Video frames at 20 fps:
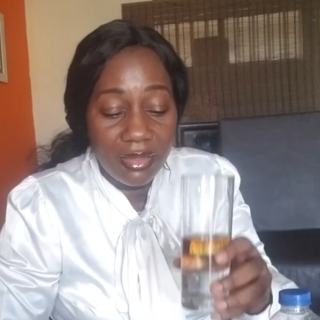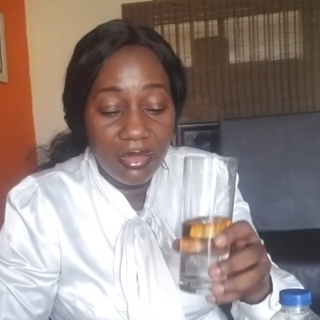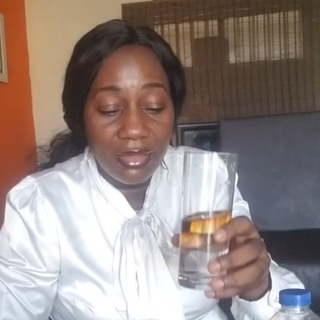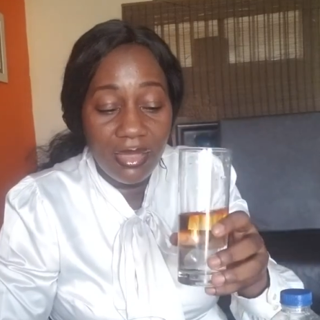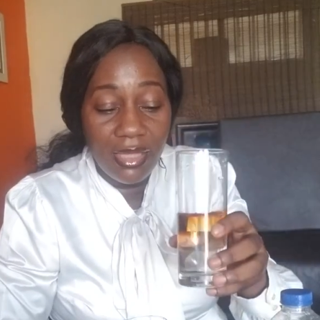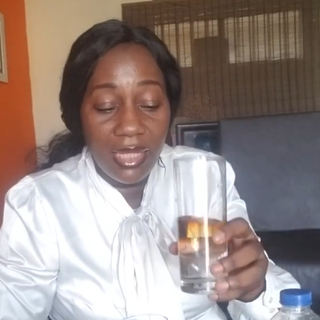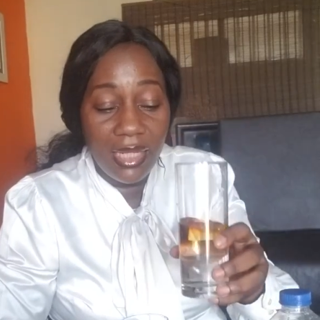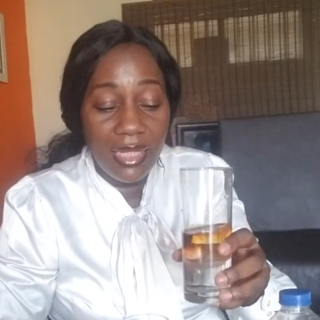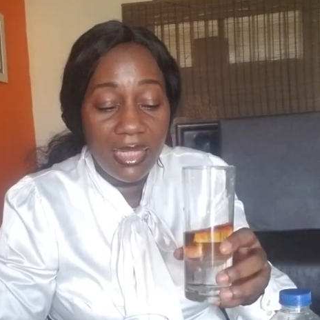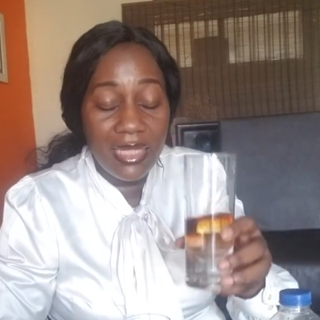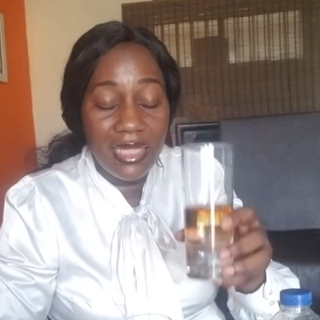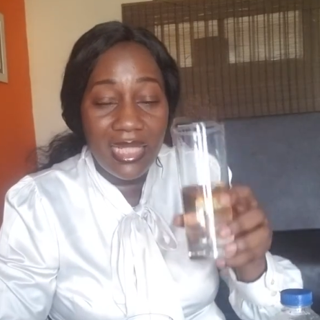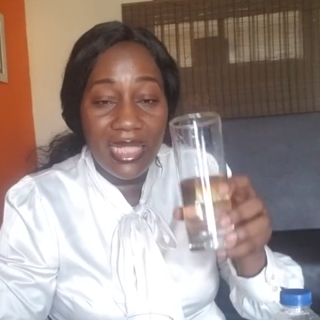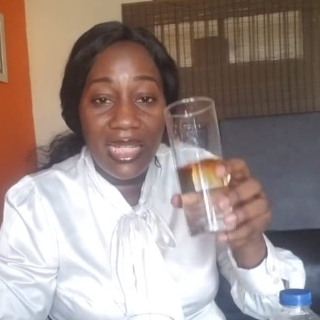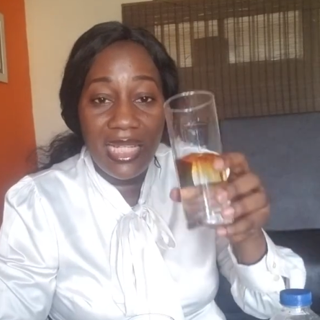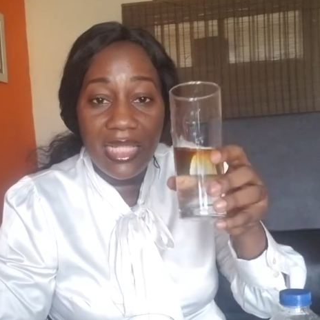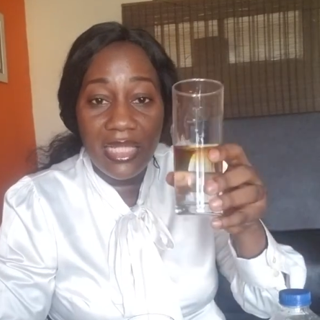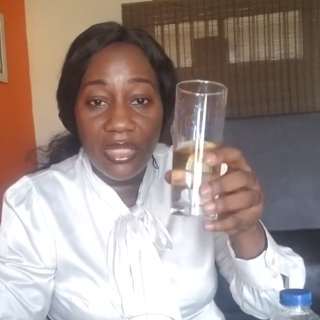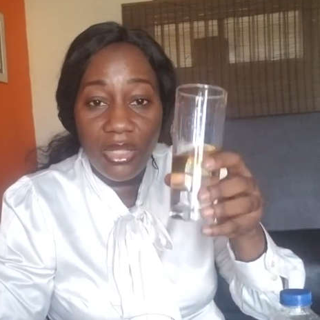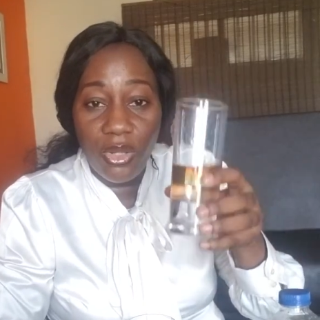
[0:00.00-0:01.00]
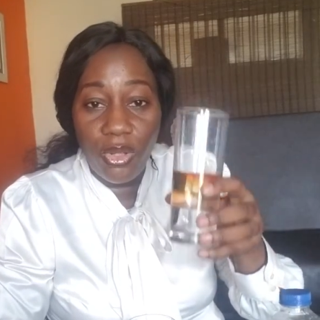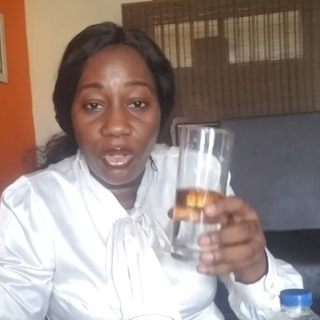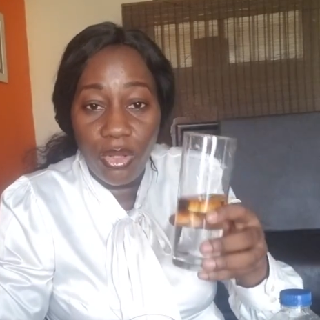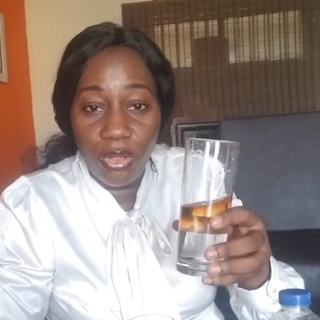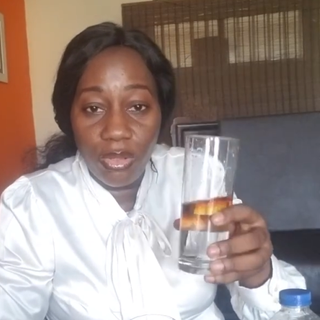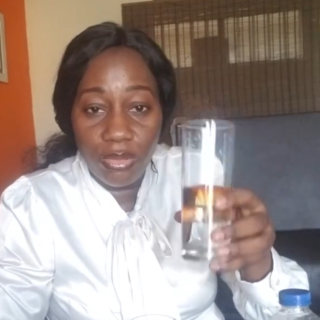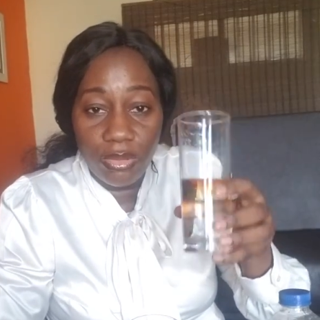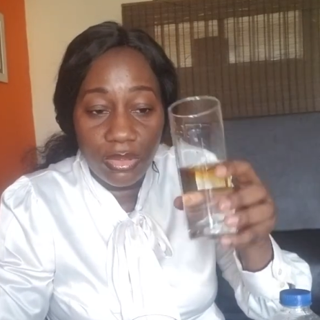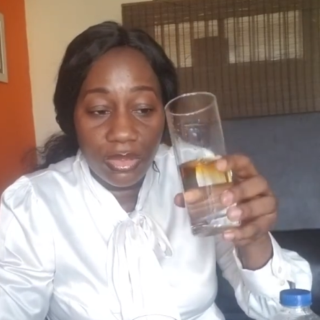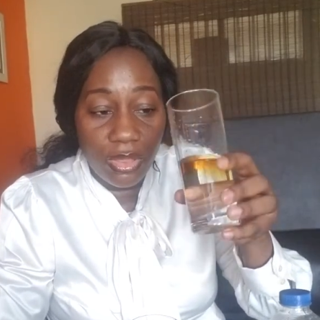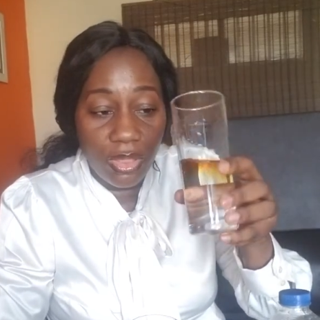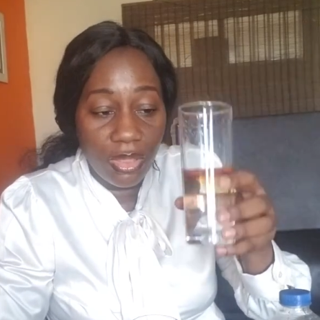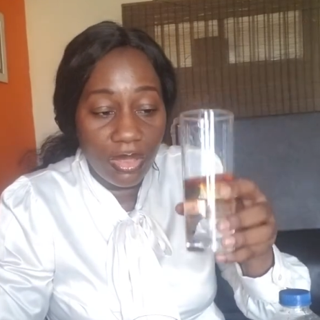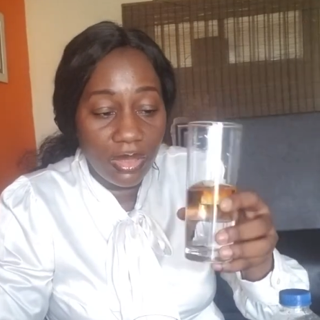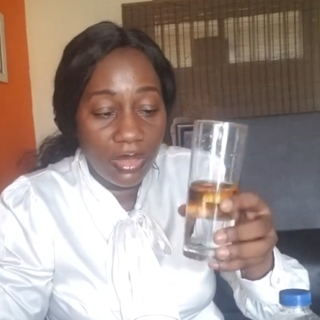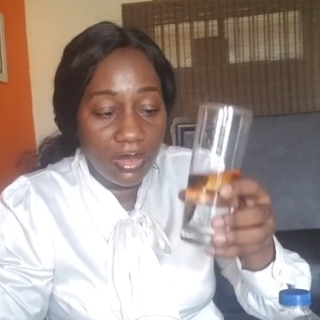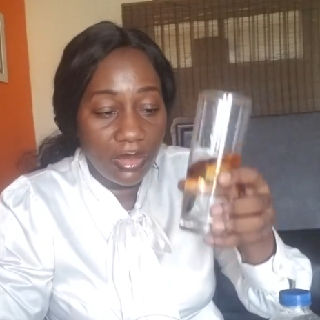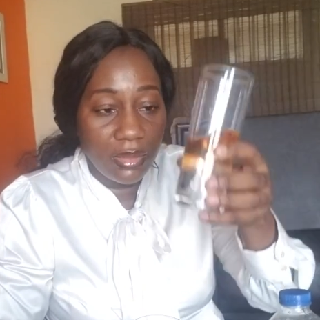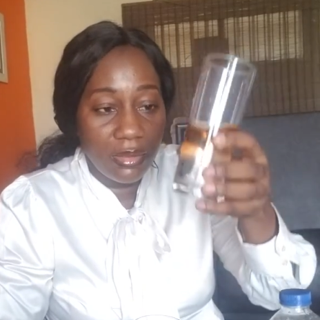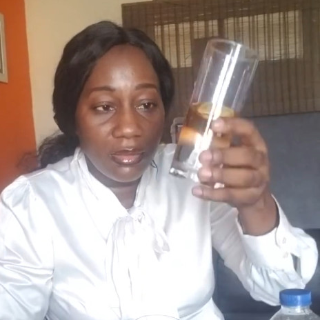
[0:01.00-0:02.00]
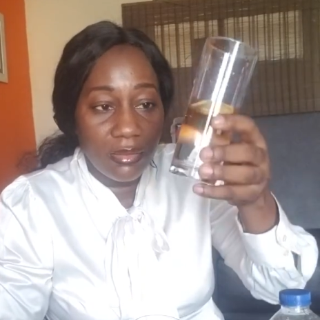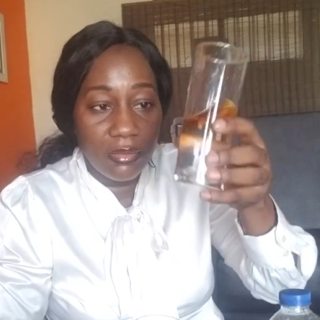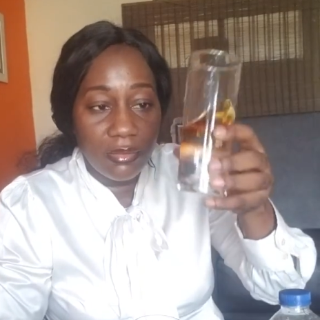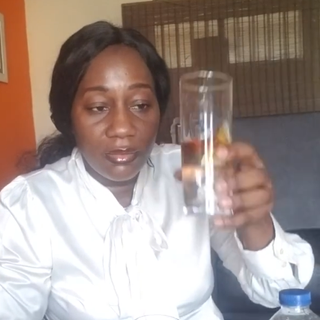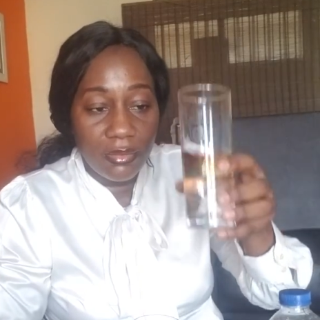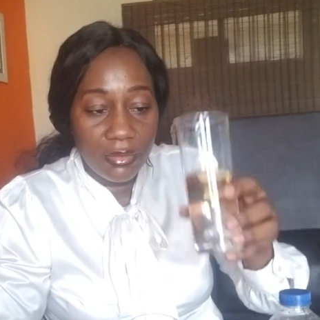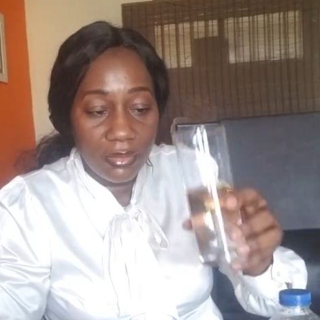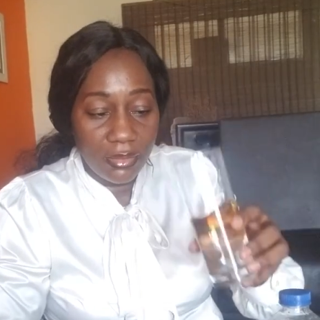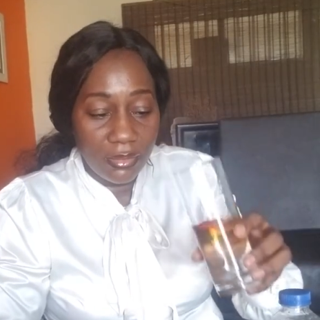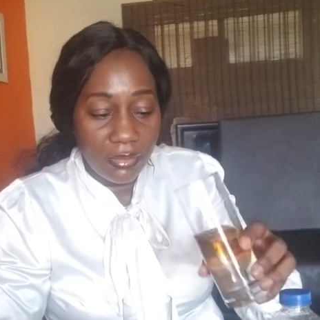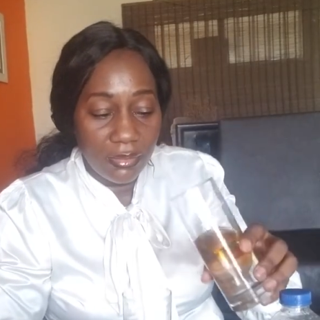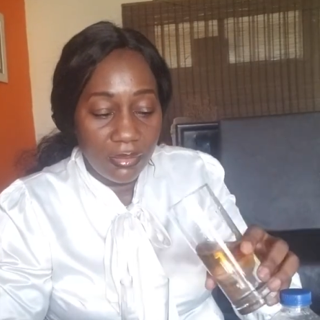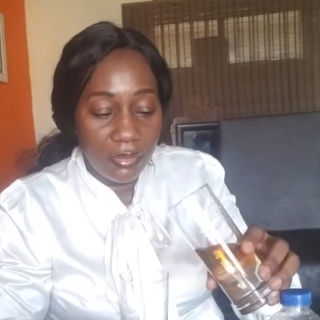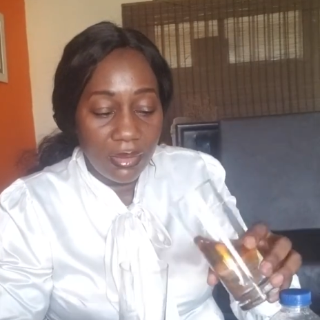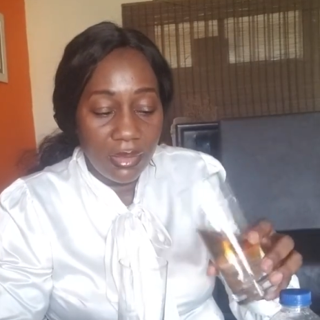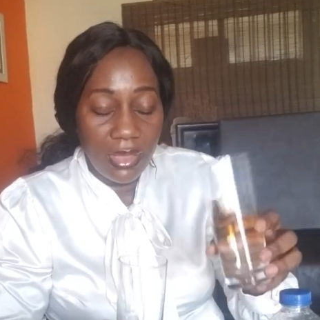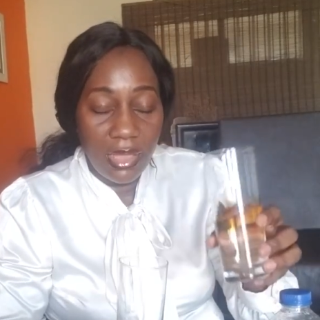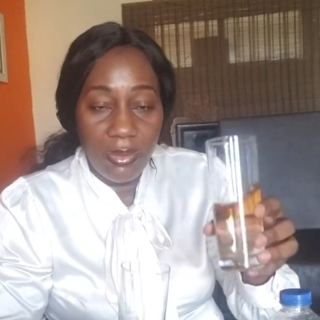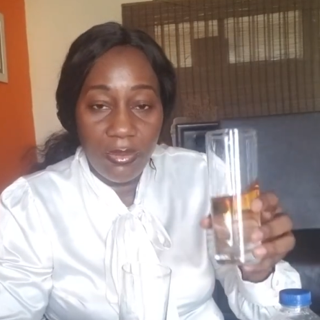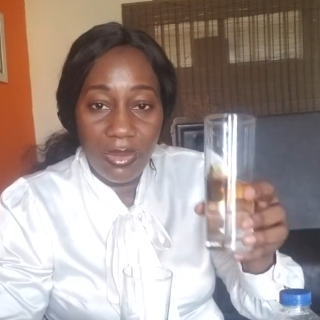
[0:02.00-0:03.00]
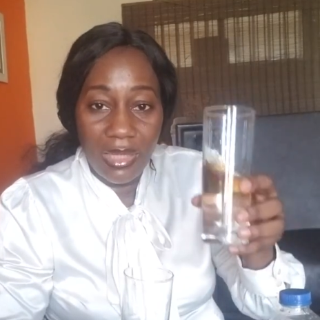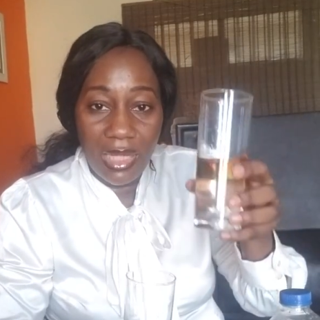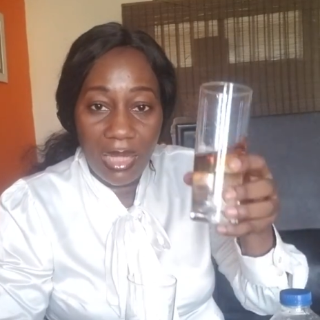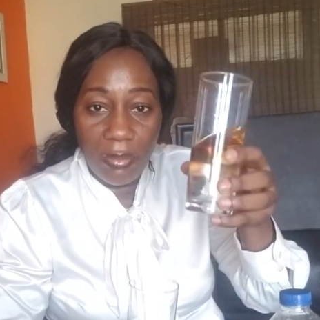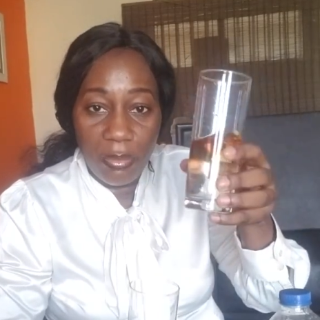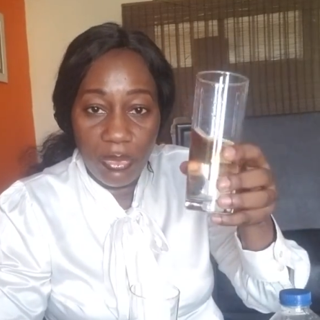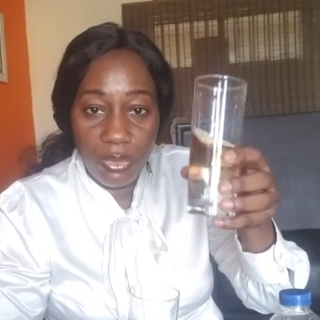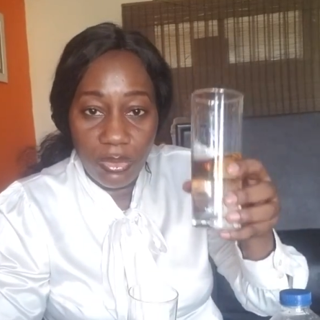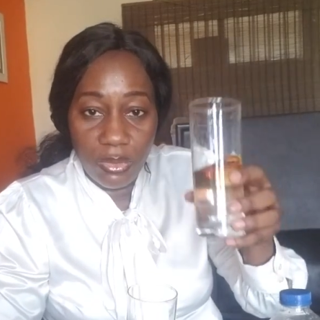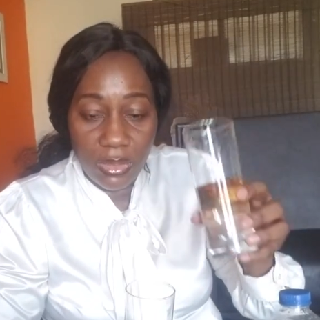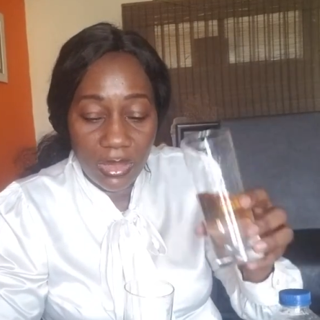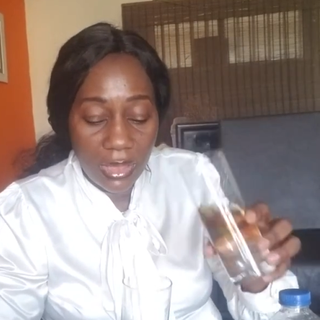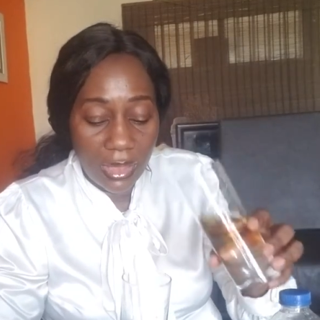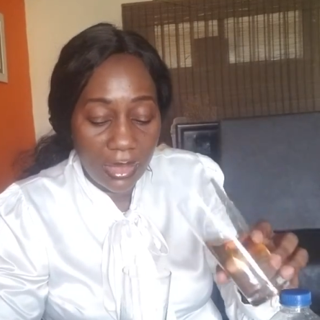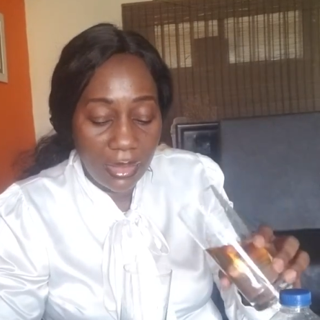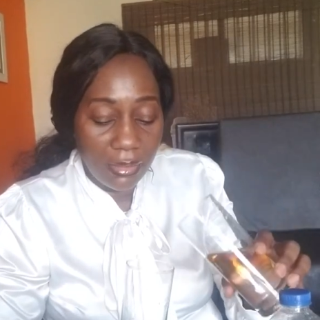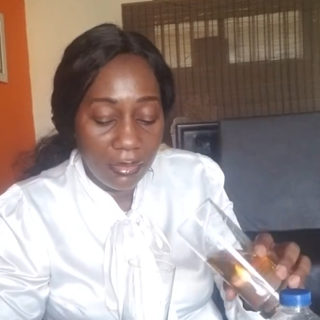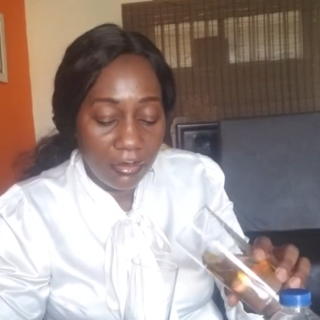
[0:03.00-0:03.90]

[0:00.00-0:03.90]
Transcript: dirt, eat all sorts, and we get polluted.